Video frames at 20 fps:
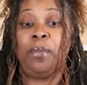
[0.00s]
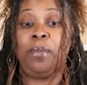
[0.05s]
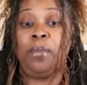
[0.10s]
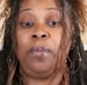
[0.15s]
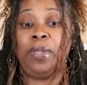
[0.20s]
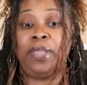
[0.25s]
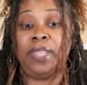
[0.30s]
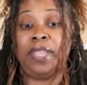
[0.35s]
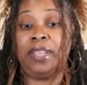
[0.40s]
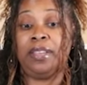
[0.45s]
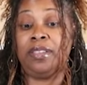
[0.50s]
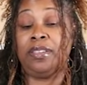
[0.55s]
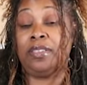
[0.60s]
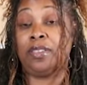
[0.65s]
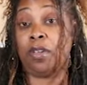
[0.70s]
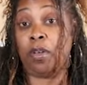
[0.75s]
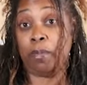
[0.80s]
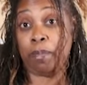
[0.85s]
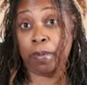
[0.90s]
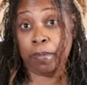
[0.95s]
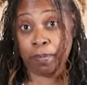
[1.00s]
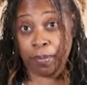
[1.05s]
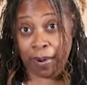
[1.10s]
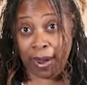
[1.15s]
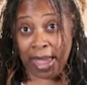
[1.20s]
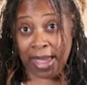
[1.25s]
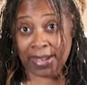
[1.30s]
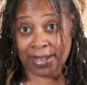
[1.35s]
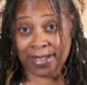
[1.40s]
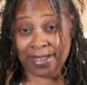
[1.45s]
within the scope of
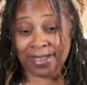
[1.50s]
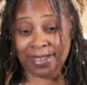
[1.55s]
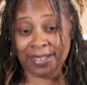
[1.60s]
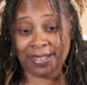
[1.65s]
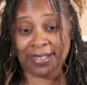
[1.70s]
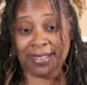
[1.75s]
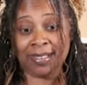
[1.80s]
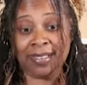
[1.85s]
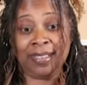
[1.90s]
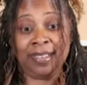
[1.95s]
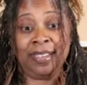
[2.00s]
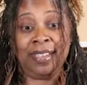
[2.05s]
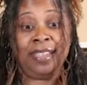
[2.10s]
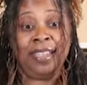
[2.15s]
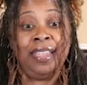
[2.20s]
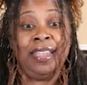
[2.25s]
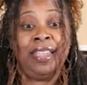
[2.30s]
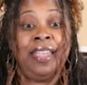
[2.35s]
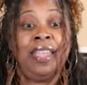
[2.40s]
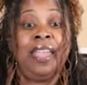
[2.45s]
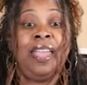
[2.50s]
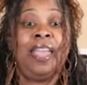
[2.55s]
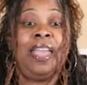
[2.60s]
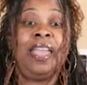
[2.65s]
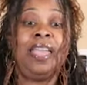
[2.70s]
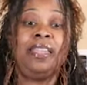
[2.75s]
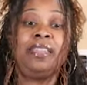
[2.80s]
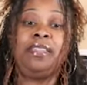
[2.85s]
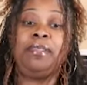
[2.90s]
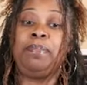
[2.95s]
practice,
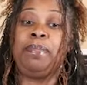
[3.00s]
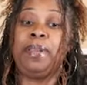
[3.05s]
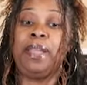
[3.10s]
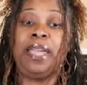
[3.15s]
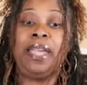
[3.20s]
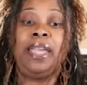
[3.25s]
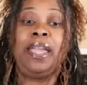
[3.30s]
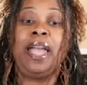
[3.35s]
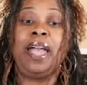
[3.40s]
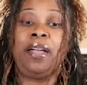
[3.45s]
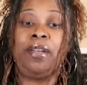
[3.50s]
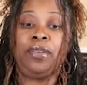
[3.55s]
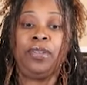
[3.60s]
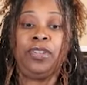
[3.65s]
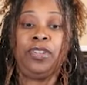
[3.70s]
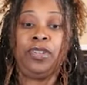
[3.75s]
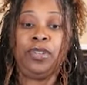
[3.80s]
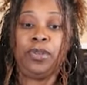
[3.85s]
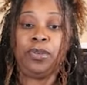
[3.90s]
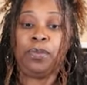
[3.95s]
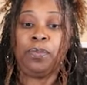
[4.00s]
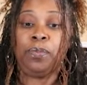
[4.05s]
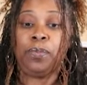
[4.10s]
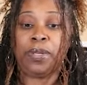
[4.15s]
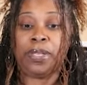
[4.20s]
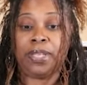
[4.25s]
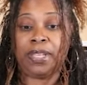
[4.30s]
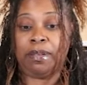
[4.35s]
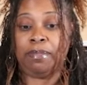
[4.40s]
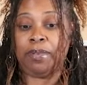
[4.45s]
explain how you
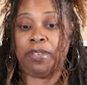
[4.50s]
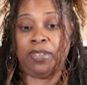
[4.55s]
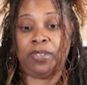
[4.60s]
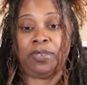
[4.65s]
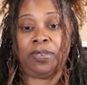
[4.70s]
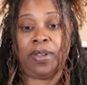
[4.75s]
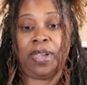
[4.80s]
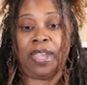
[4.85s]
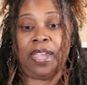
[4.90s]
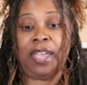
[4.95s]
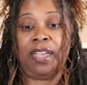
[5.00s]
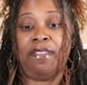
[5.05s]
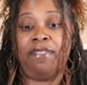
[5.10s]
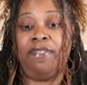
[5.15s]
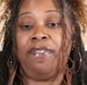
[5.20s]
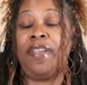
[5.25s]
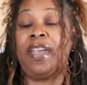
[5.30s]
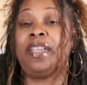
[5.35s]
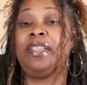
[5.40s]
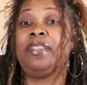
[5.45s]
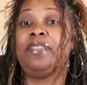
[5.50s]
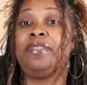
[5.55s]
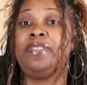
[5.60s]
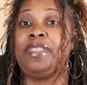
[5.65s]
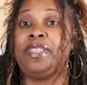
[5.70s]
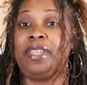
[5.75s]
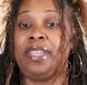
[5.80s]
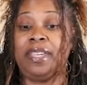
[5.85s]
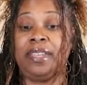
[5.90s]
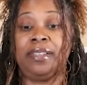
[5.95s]
would demonstrate effective
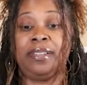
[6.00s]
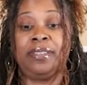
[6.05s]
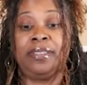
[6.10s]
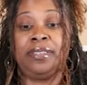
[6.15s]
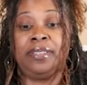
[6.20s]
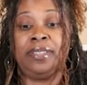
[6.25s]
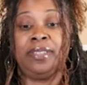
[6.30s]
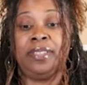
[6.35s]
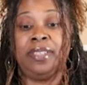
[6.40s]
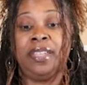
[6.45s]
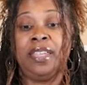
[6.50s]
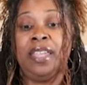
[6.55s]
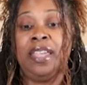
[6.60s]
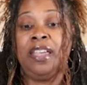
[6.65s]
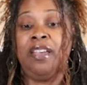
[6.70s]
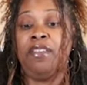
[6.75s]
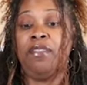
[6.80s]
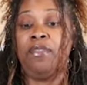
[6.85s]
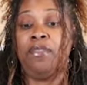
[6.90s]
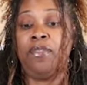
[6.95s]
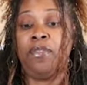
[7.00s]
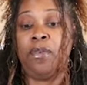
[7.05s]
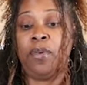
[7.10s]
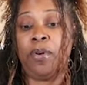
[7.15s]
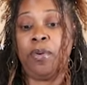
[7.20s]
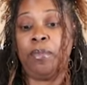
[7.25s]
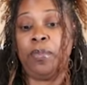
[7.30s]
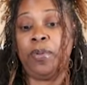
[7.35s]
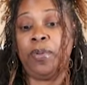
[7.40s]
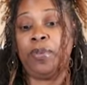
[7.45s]
skills,
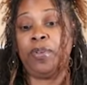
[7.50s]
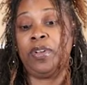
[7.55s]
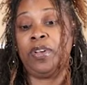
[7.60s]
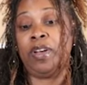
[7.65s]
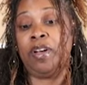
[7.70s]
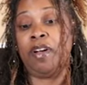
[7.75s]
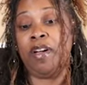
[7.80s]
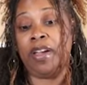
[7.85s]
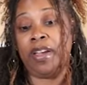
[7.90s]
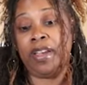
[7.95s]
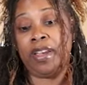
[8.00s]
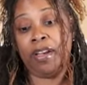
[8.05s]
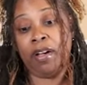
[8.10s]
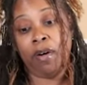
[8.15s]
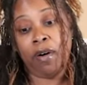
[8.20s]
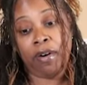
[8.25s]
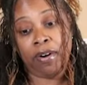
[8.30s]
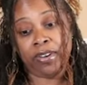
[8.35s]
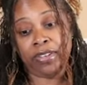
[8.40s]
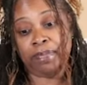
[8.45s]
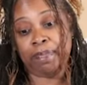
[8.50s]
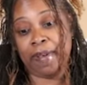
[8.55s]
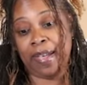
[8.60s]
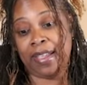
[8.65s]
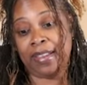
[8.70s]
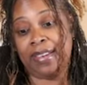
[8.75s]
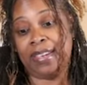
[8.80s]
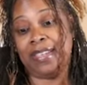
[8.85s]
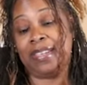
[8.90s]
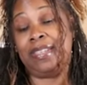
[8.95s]
formal
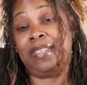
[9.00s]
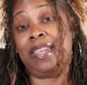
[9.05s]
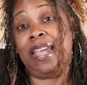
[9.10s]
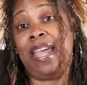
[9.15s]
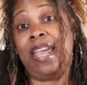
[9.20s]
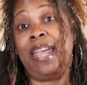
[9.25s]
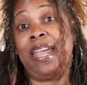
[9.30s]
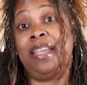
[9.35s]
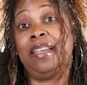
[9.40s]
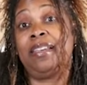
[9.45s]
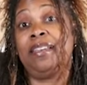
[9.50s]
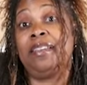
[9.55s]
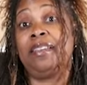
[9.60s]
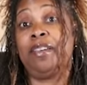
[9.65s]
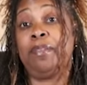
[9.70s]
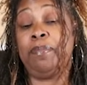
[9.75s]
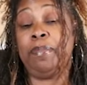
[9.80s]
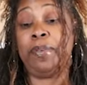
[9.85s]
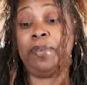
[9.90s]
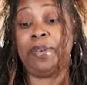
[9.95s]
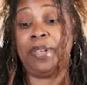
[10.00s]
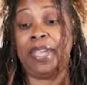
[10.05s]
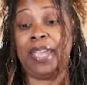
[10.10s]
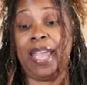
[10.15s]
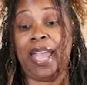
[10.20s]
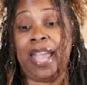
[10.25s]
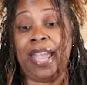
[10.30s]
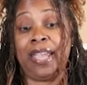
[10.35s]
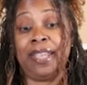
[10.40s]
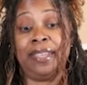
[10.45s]
correspondence, and
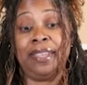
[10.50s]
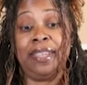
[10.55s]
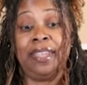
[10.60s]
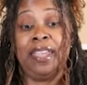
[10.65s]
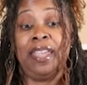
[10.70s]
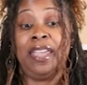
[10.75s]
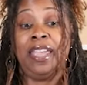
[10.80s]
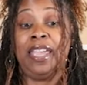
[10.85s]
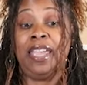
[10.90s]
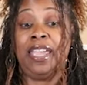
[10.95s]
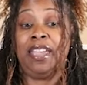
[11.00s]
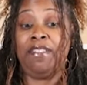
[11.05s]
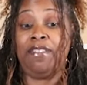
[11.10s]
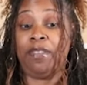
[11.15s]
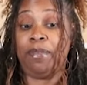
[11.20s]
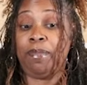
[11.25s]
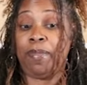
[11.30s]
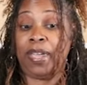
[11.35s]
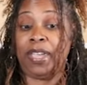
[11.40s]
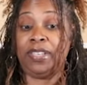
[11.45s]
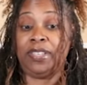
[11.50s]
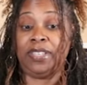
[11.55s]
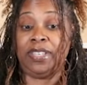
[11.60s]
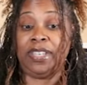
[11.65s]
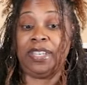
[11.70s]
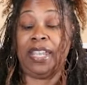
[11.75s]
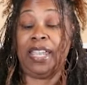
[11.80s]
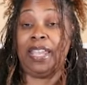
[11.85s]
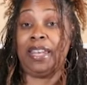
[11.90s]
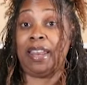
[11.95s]
communicate
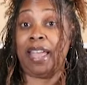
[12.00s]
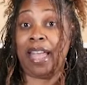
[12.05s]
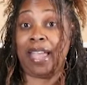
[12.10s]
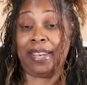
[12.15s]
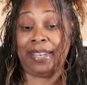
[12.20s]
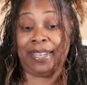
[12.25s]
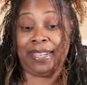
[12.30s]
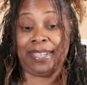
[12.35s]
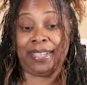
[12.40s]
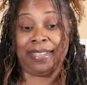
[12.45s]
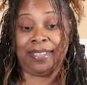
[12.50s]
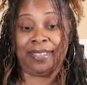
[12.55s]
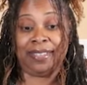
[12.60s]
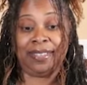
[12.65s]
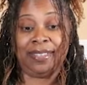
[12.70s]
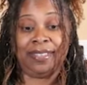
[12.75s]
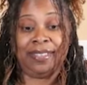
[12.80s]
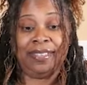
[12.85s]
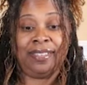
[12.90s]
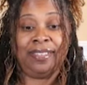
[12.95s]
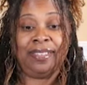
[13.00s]
information and ideas.